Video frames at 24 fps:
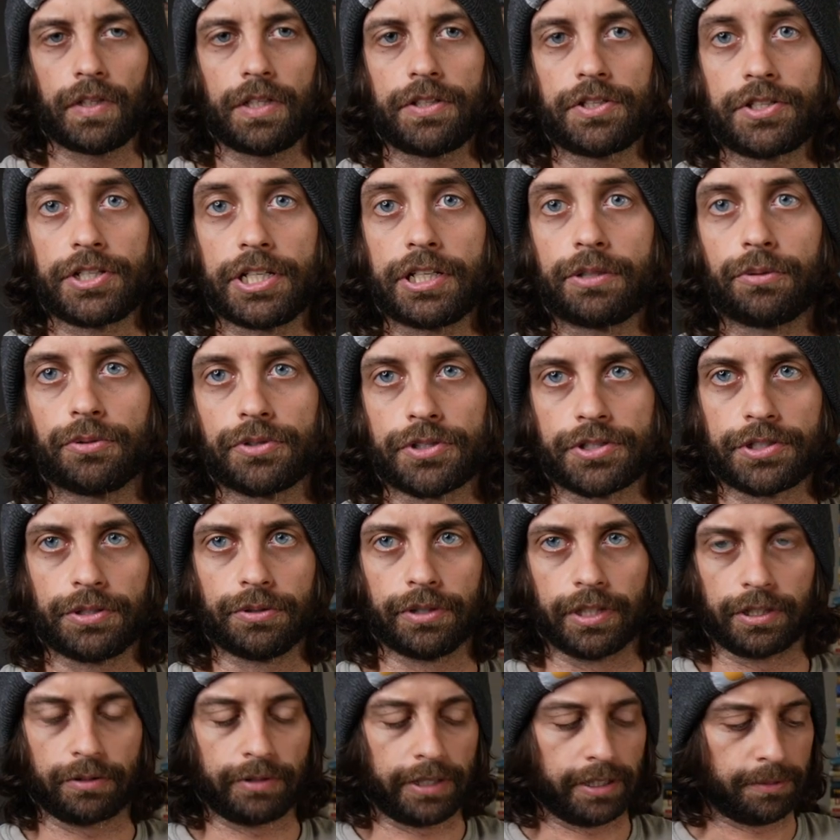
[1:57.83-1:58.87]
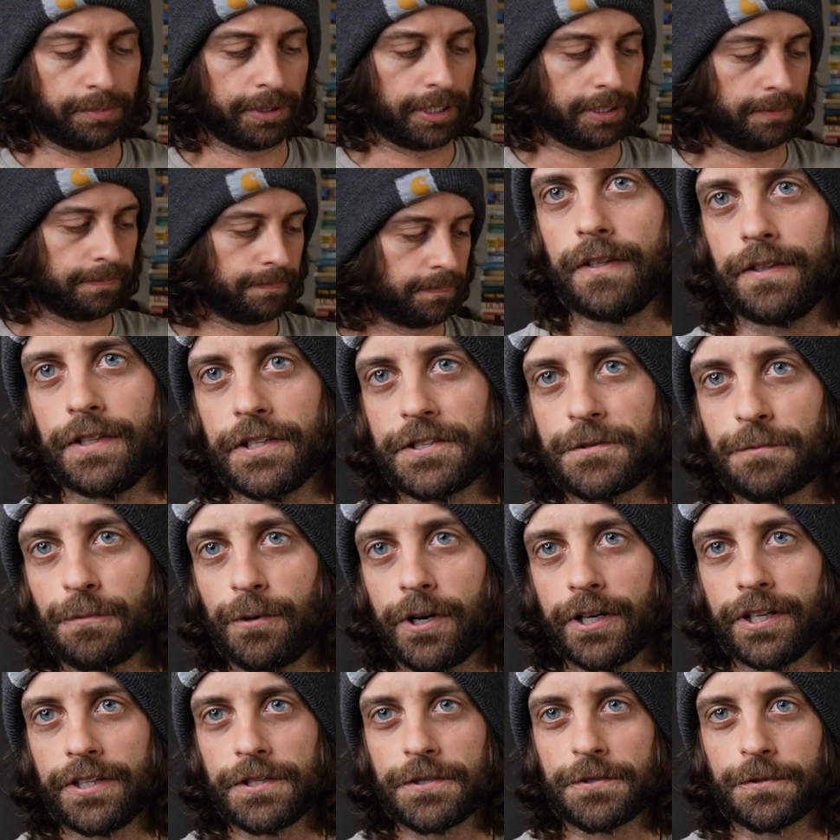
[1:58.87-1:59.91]
sequels to it quite a bit. This
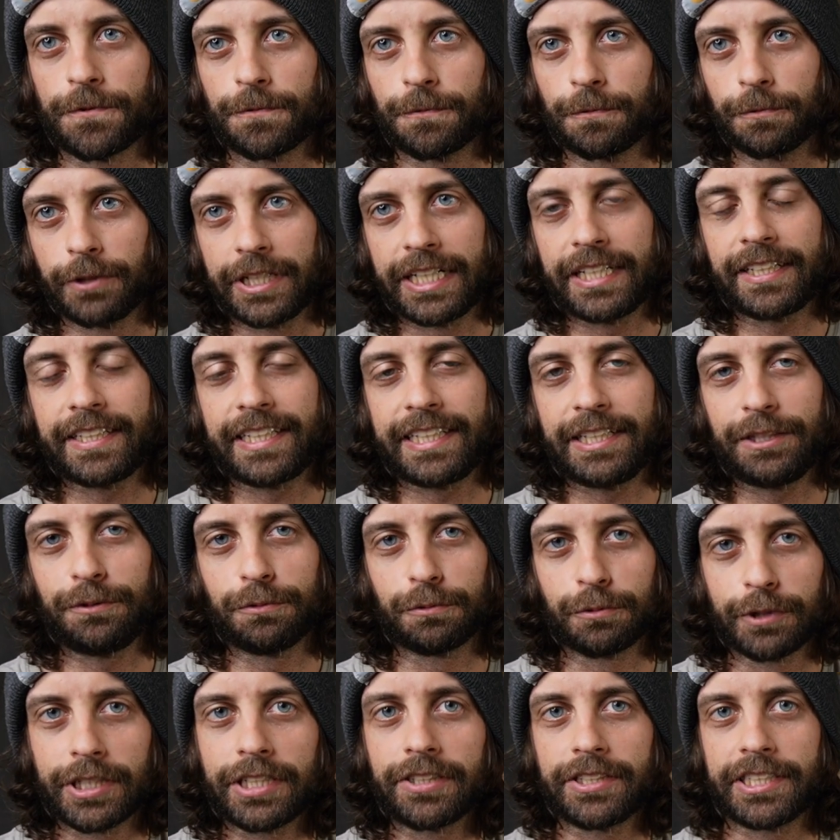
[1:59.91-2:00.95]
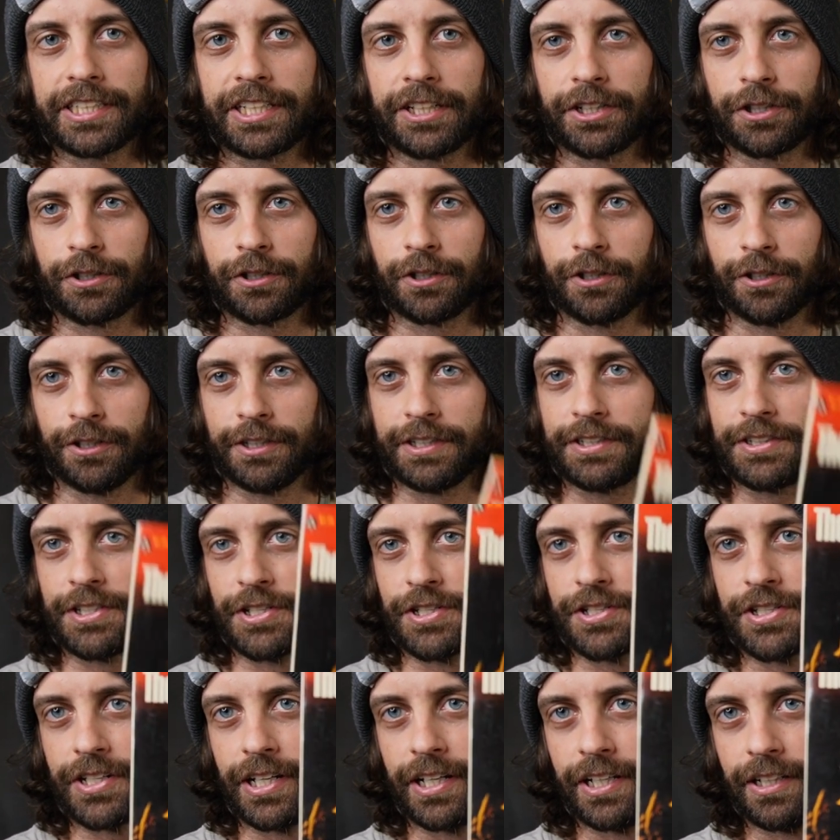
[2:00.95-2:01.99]
one is really, really gonna hurt to
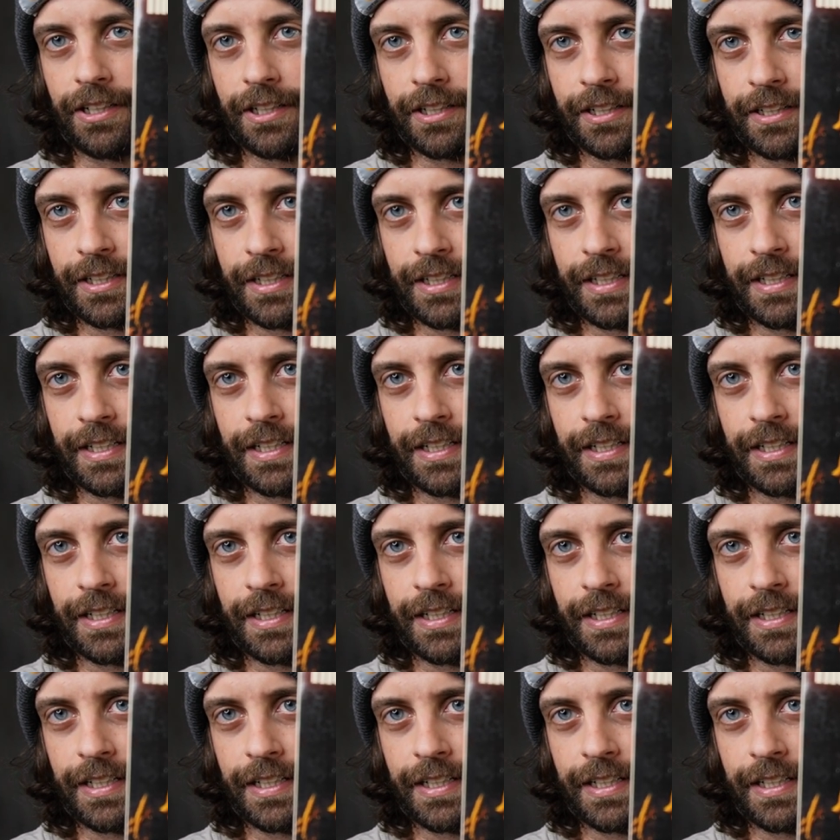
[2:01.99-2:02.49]
sell.